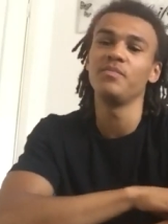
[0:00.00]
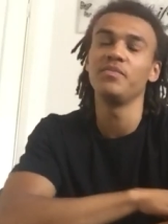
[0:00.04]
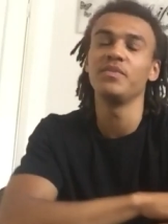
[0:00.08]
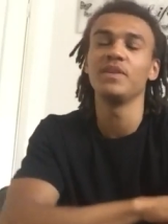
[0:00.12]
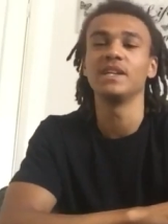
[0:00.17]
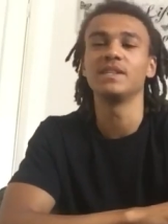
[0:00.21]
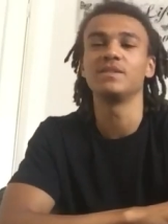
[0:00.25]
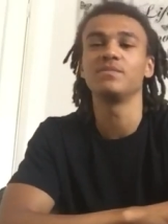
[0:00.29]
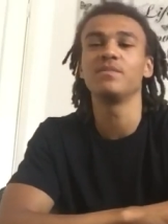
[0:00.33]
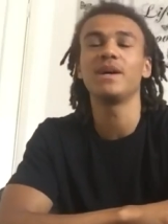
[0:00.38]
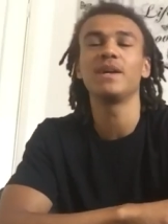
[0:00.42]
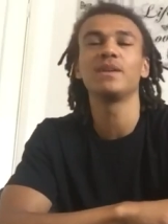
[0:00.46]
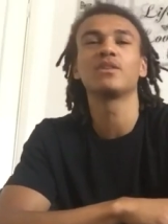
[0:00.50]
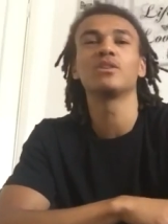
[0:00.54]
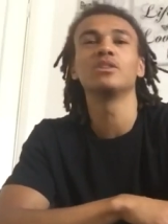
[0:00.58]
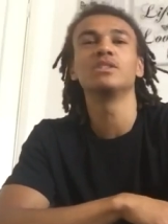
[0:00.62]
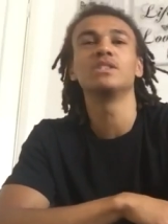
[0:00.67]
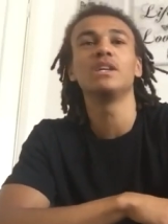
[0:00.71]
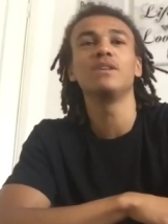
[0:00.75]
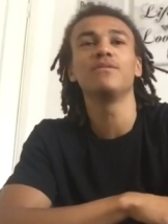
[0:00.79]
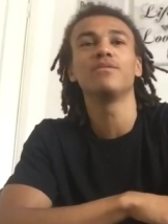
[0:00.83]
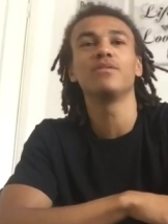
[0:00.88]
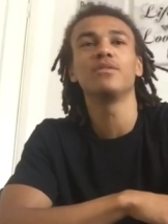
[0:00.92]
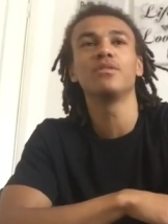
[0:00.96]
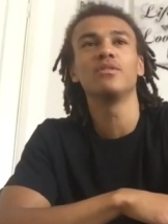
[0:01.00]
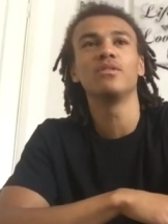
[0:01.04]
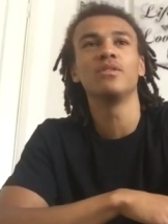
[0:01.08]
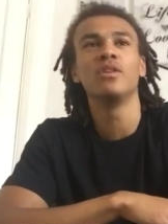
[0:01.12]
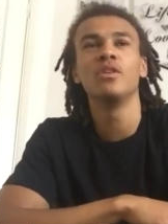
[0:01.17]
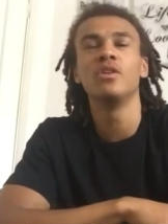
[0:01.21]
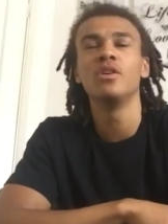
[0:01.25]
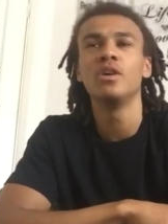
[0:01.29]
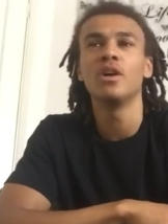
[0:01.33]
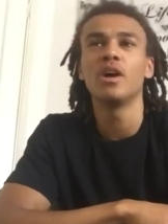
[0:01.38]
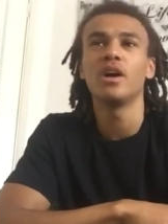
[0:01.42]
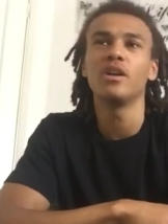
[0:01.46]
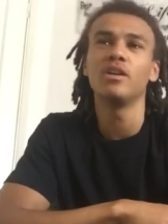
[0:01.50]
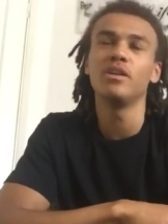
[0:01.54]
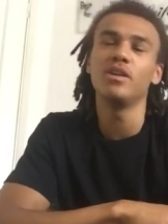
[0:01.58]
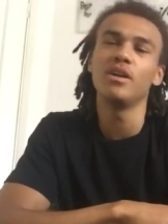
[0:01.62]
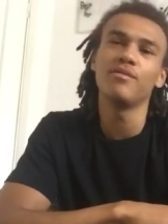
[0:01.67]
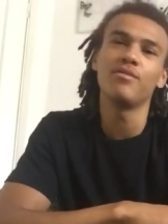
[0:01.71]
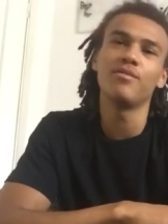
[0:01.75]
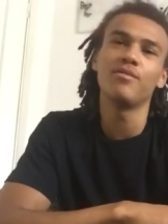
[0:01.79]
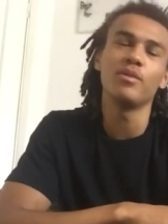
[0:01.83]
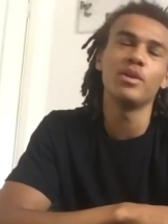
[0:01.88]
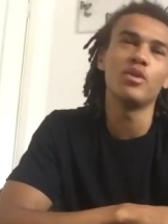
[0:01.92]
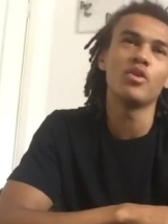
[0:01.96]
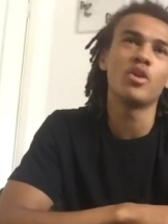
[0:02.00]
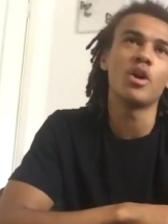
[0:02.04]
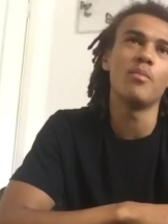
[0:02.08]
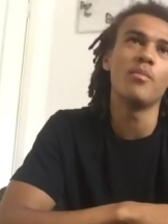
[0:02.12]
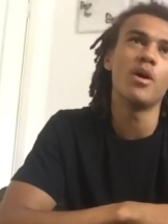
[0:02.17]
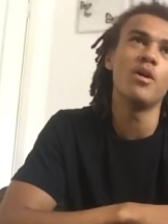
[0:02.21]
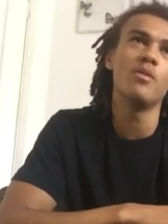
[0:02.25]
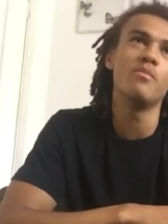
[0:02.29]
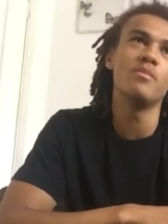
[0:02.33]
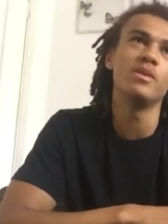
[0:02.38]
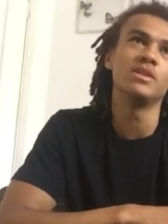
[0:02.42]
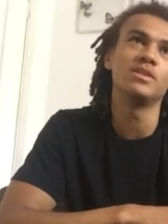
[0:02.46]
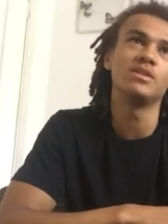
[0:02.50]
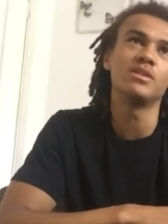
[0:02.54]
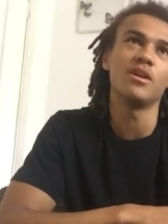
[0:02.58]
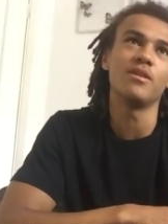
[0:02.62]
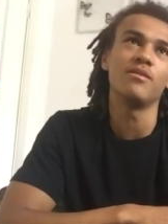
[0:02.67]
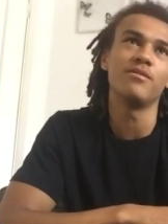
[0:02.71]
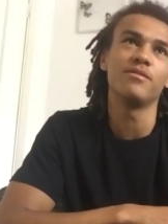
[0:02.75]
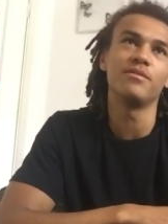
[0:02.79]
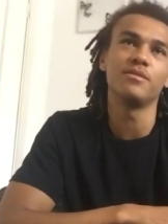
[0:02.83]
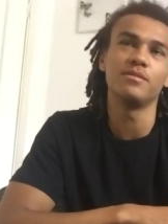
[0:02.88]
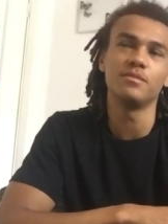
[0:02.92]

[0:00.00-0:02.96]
It's mad because even when you come home and stuff,